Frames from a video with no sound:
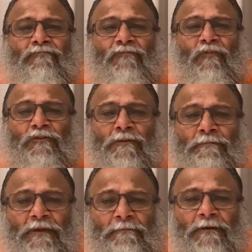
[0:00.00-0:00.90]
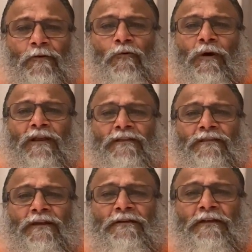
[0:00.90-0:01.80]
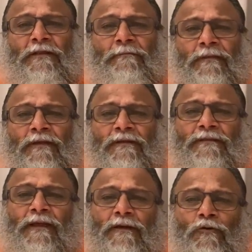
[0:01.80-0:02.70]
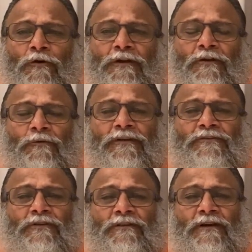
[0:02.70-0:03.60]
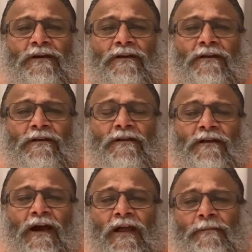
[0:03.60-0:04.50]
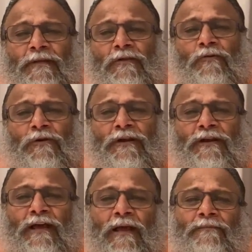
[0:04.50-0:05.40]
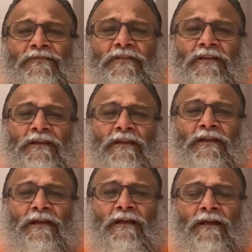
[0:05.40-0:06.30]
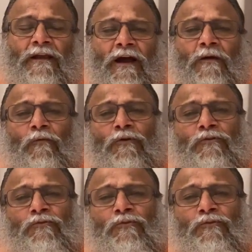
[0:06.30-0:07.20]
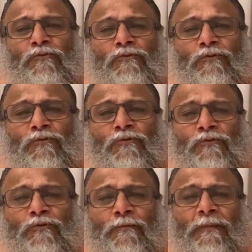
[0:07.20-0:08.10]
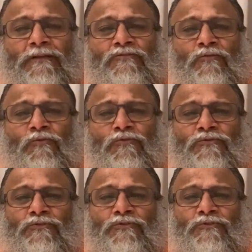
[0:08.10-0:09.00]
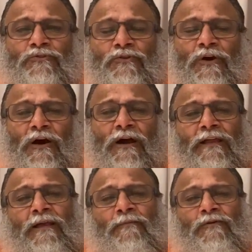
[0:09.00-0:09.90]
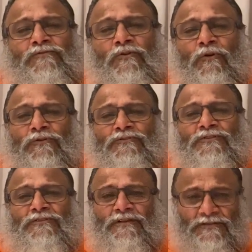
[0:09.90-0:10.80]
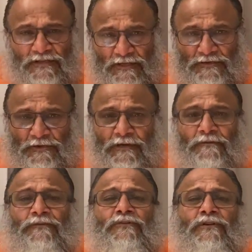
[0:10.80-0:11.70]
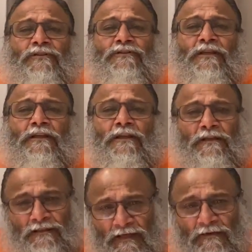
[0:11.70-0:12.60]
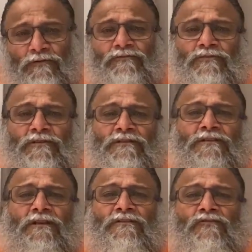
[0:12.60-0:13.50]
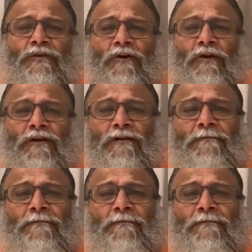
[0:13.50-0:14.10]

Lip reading: For the people who are in the dream, they are talking to each other. I am ignorant, I am seeking, I want to know my source. I am also consciousness. Each individual is thinking. There also satsang is going on.